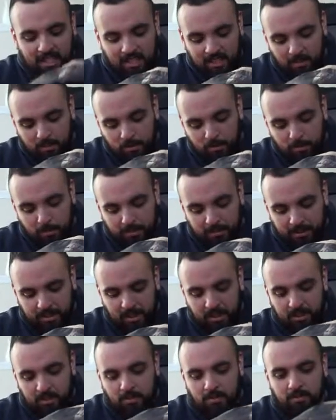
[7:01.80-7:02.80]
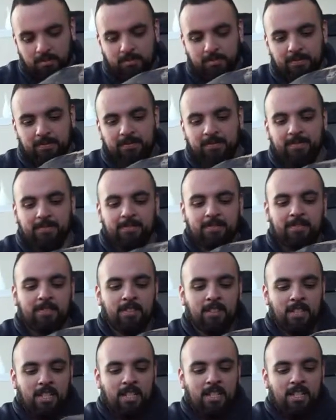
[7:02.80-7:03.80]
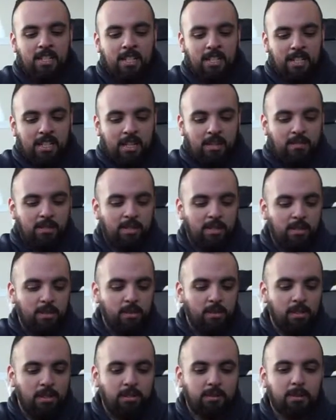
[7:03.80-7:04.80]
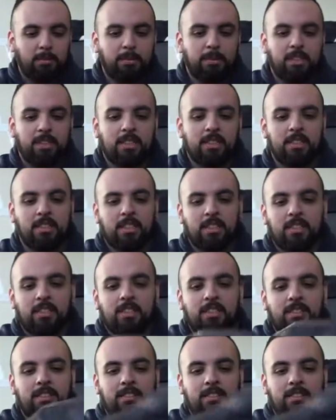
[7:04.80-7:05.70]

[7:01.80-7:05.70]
That's cool, baby thing. I can't wait to go on a trip with this thing.